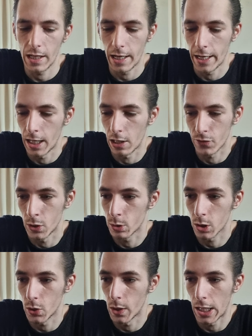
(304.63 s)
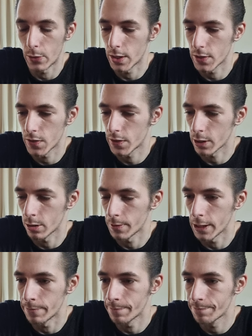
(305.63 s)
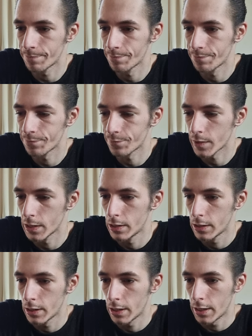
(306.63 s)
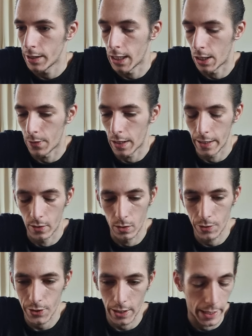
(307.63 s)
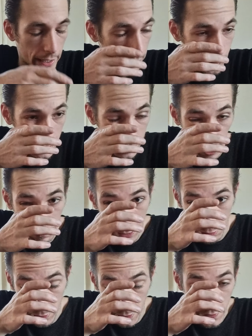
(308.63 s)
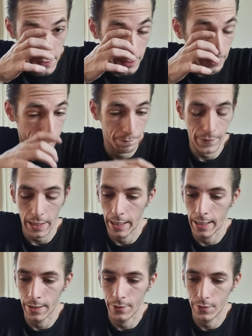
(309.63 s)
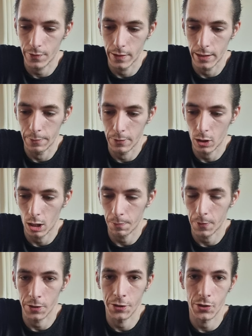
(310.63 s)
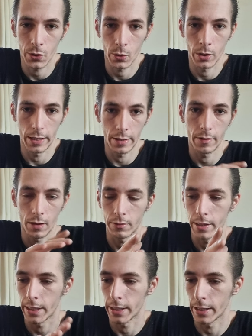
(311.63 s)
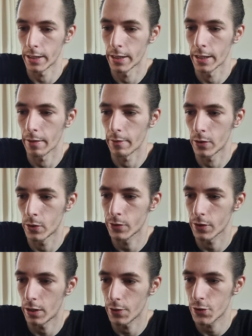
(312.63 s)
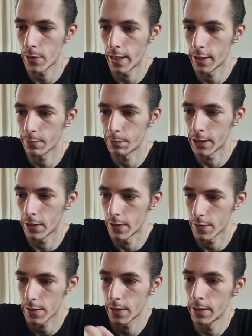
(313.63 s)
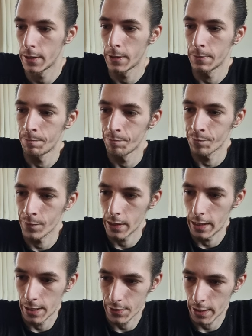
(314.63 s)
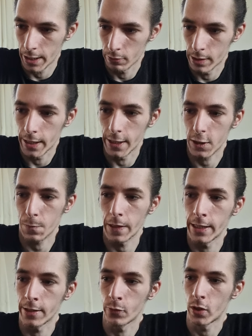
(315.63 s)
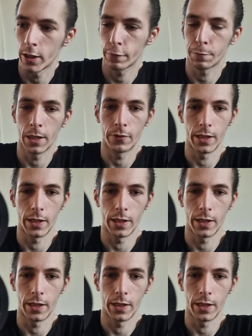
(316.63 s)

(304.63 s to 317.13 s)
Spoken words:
I have no clue how this is gonna be. Now I have the timing already set, and the car parts store already looked also at it, because as I already explained in one of my